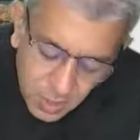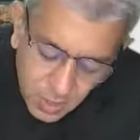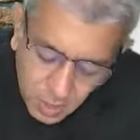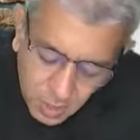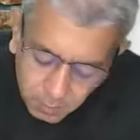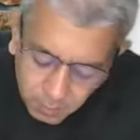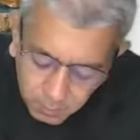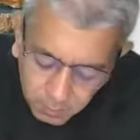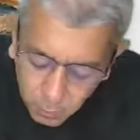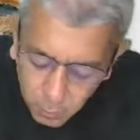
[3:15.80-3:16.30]

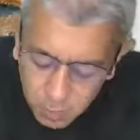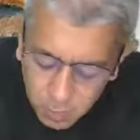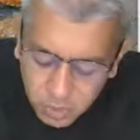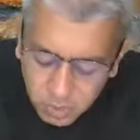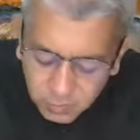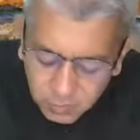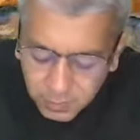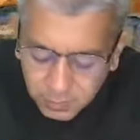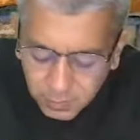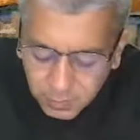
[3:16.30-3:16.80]
Most
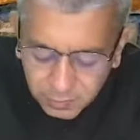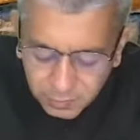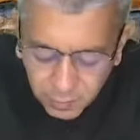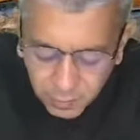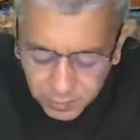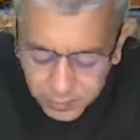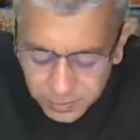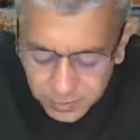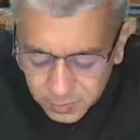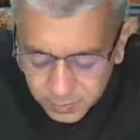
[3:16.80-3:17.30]
of the
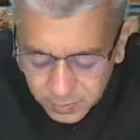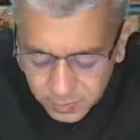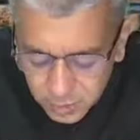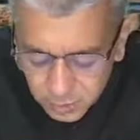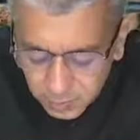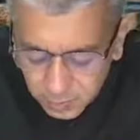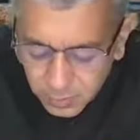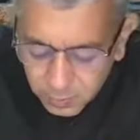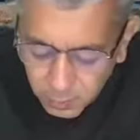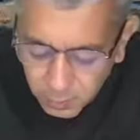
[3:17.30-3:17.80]
performance
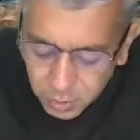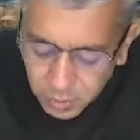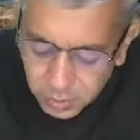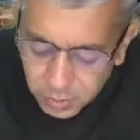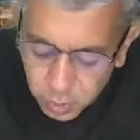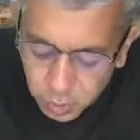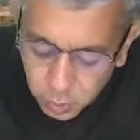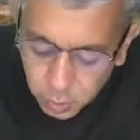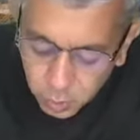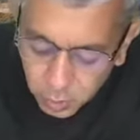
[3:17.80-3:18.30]
measurement
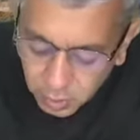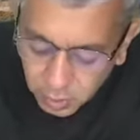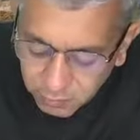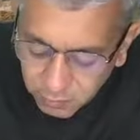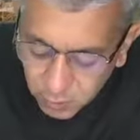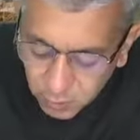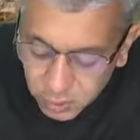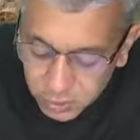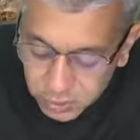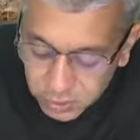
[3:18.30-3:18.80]
models do not
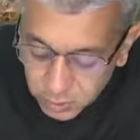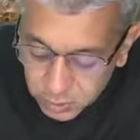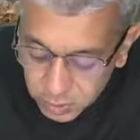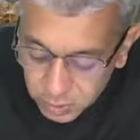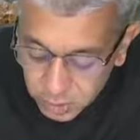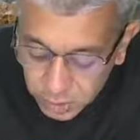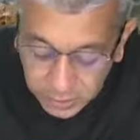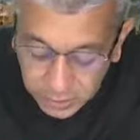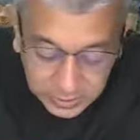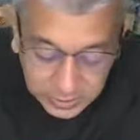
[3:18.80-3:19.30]
focus on
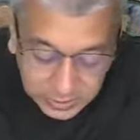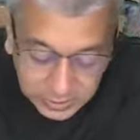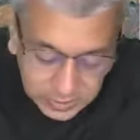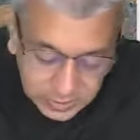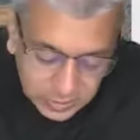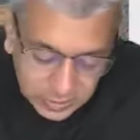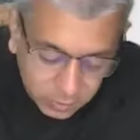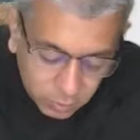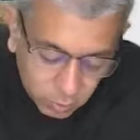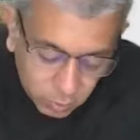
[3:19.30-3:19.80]
changes
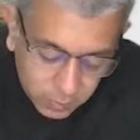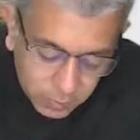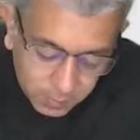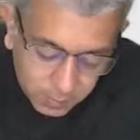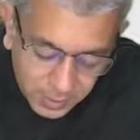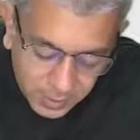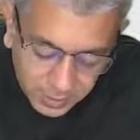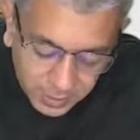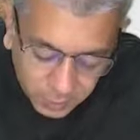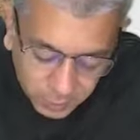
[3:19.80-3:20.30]
that could be
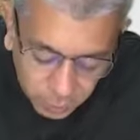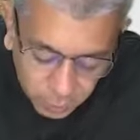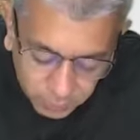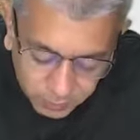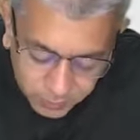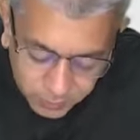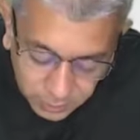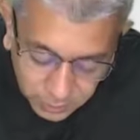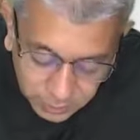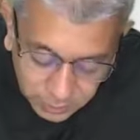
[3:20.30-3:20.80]
made to.
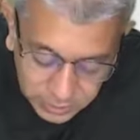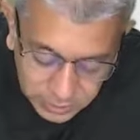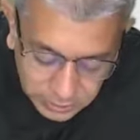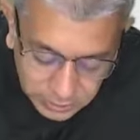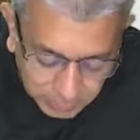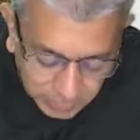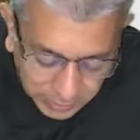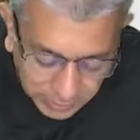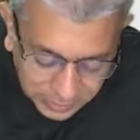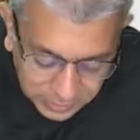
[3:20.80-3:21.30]
Now this
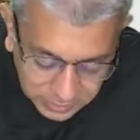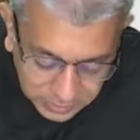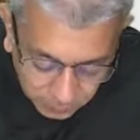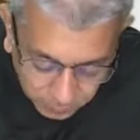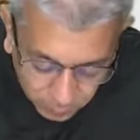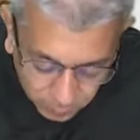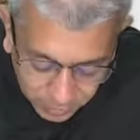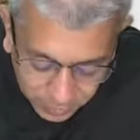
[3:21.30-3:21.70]
part is important.